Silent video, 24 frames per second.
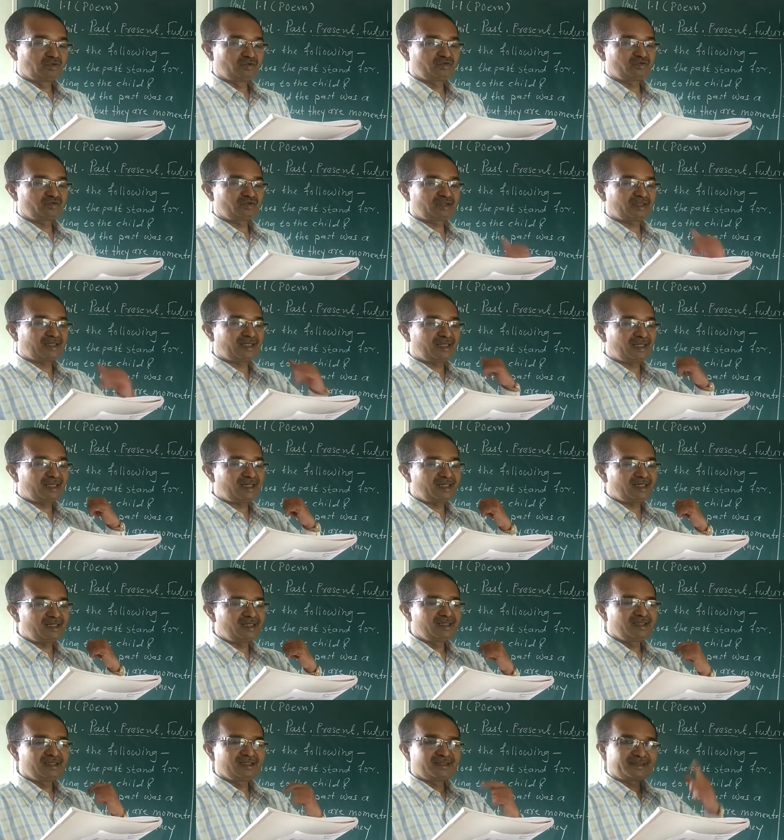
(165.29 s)
to
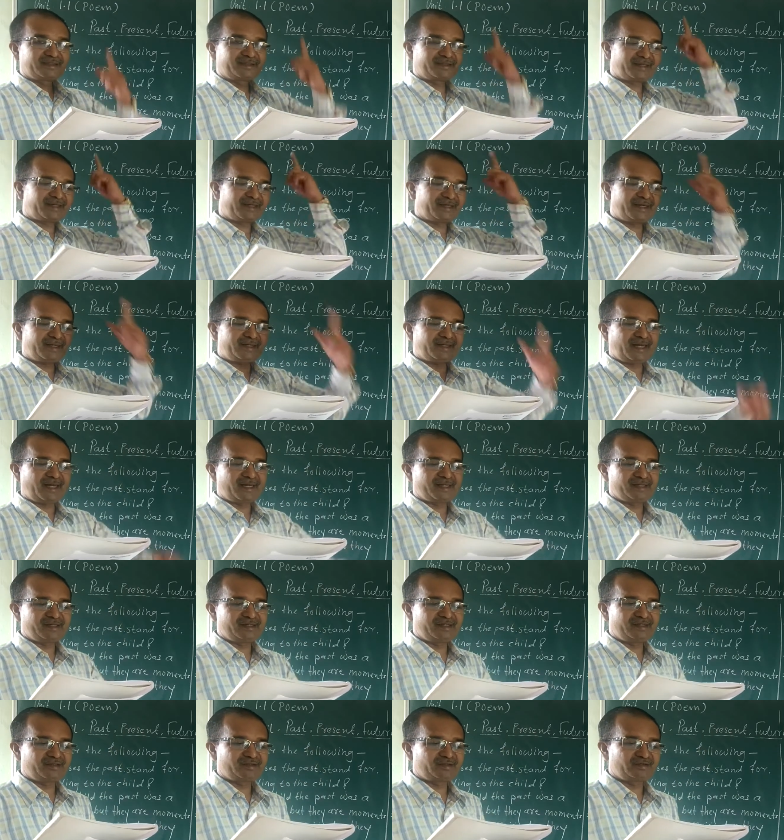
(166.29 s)
scale great
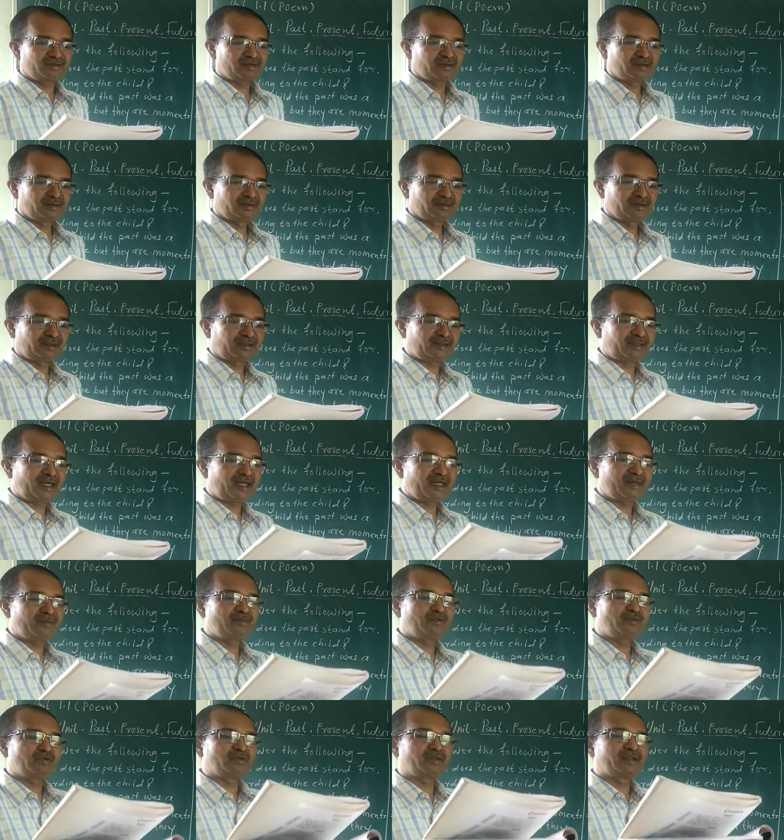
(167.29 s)
heights, a
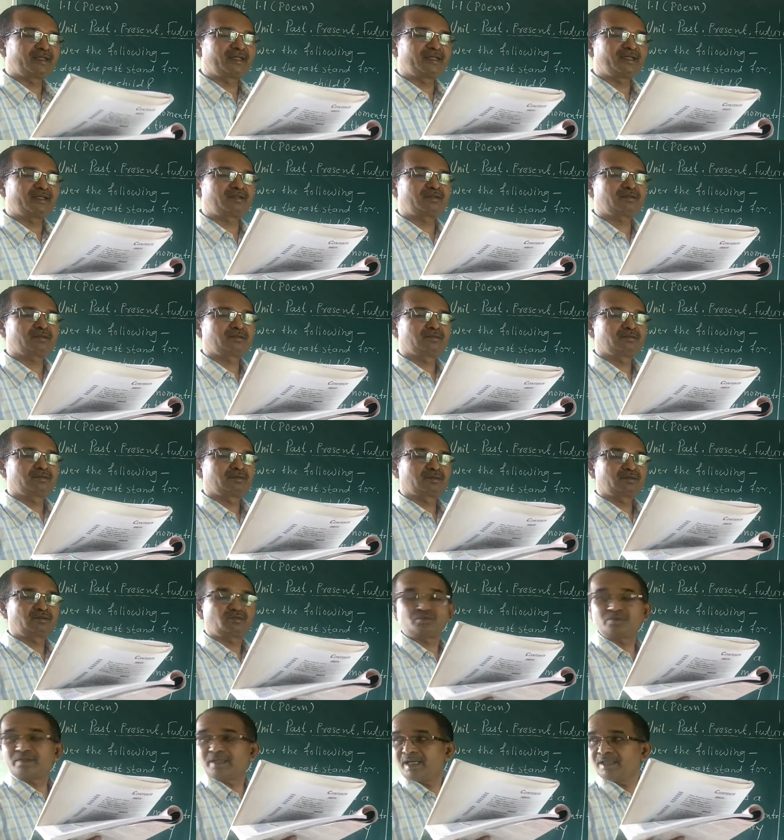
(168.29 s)
time to get
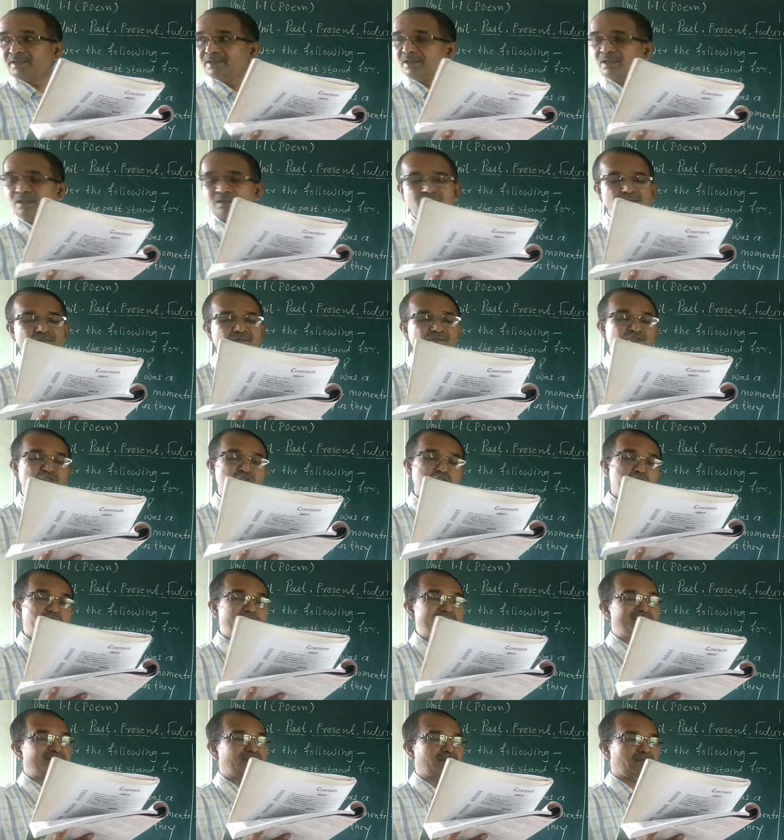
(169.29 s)
together
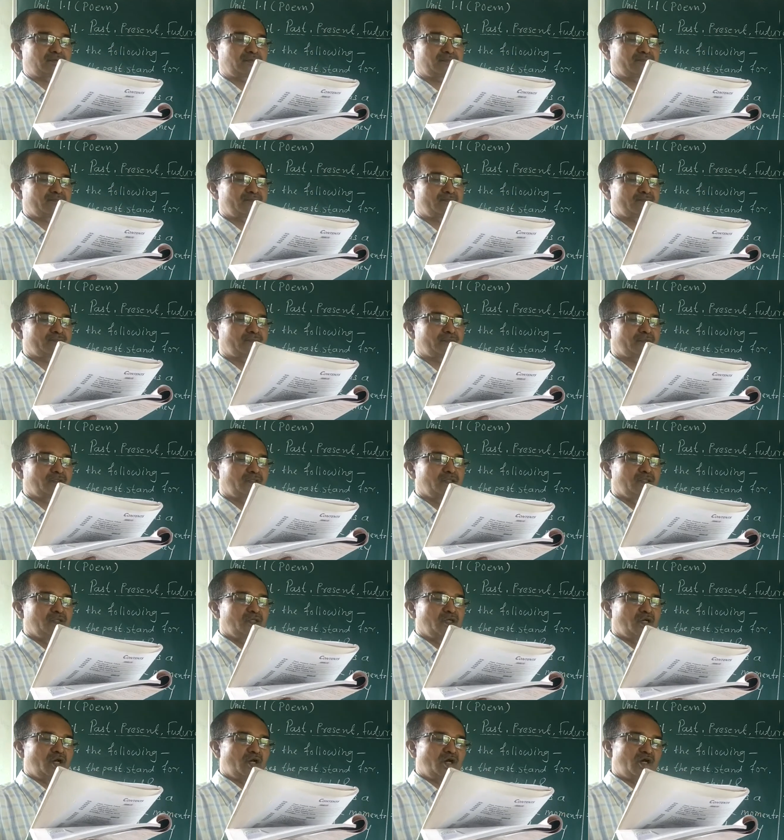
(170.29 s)
strength.
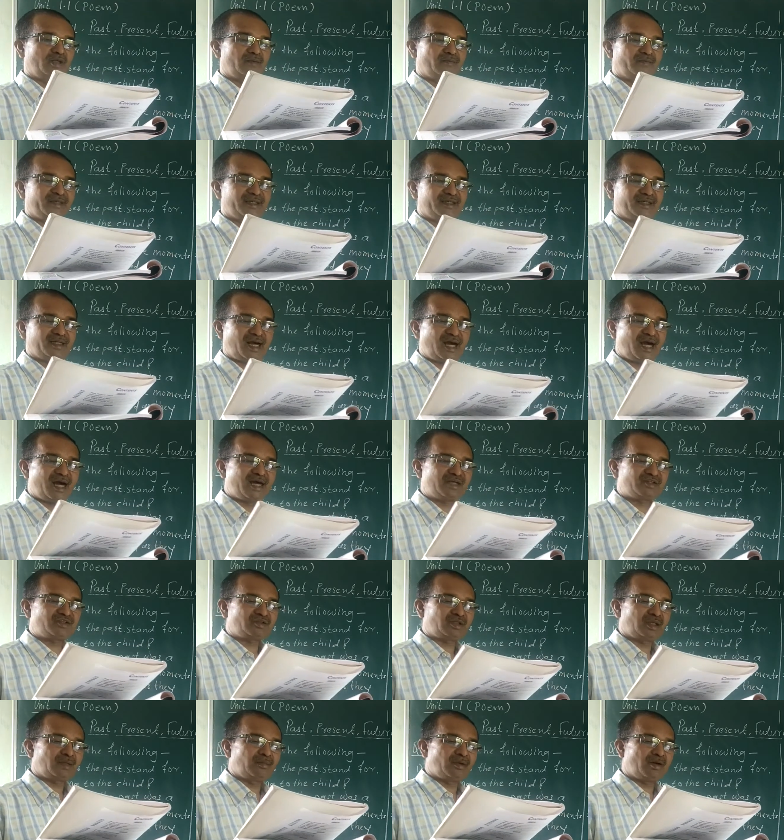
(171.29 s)
On being
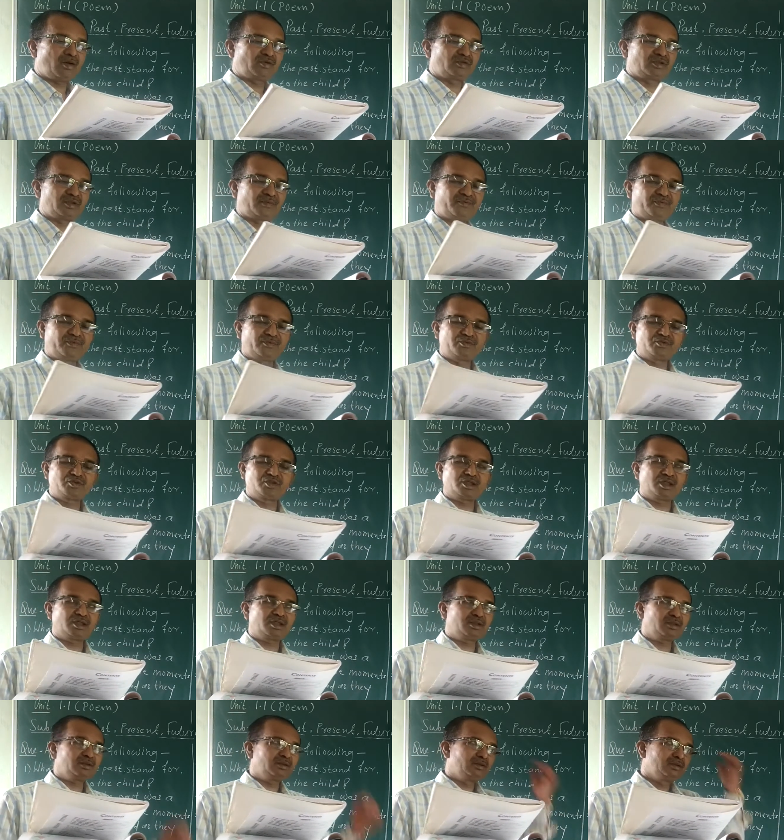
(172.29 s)
asked about the
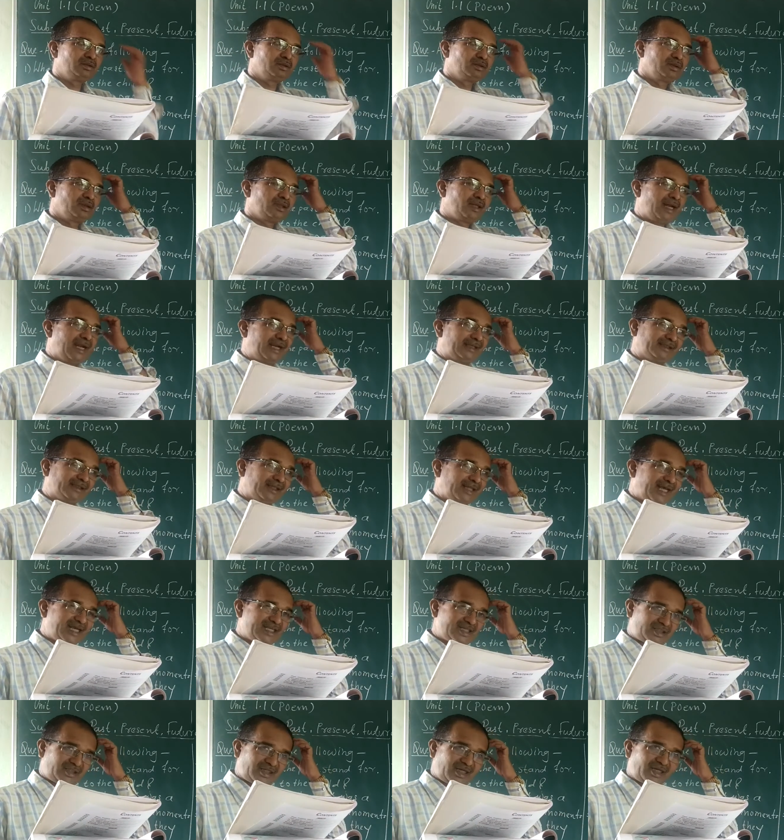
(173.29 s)
future, at the
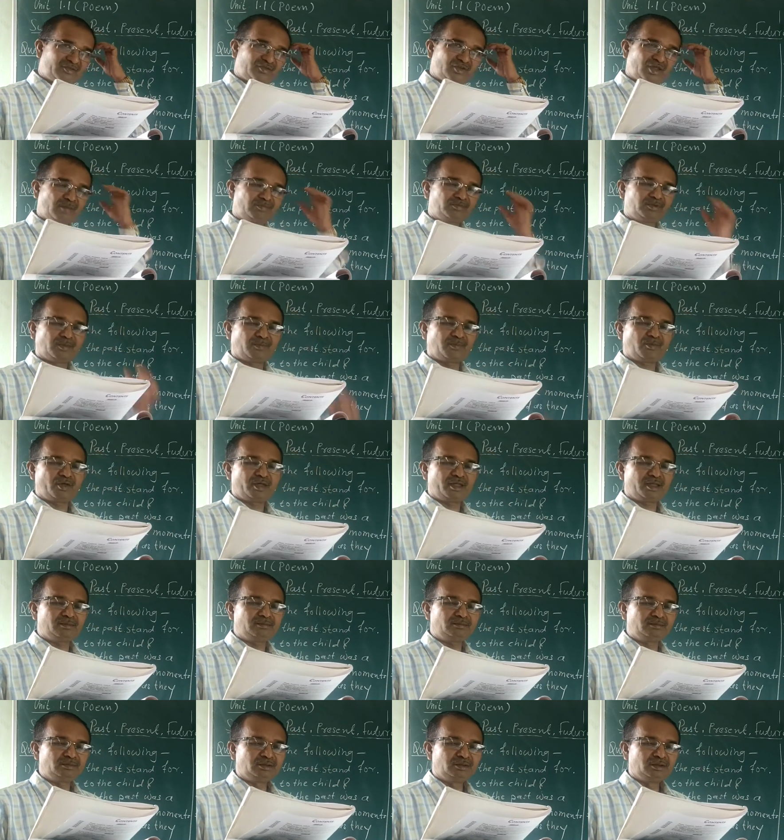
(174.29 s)
last stanza of the
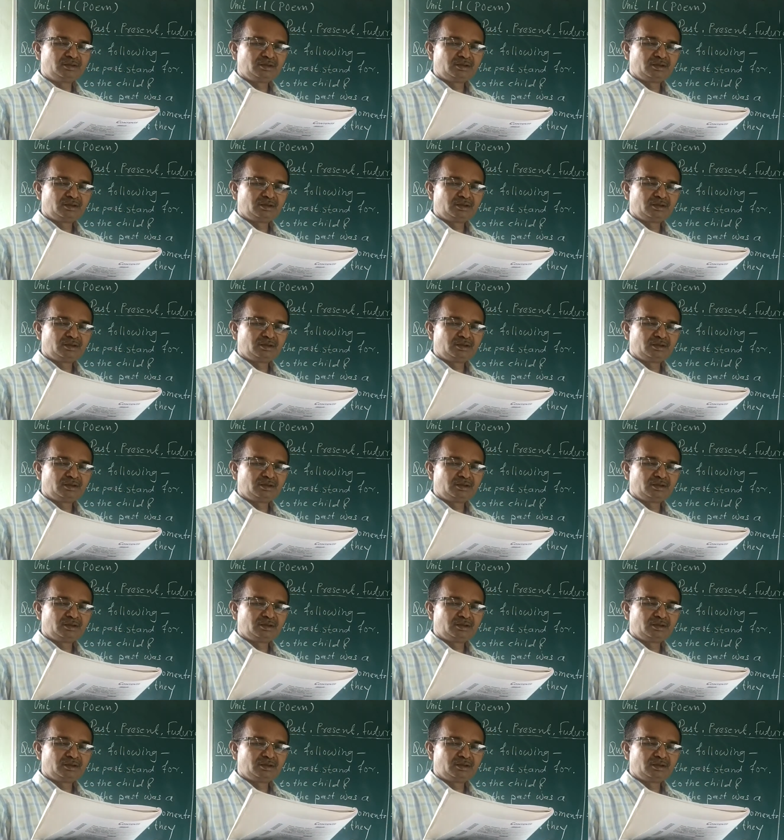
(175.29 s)
poem,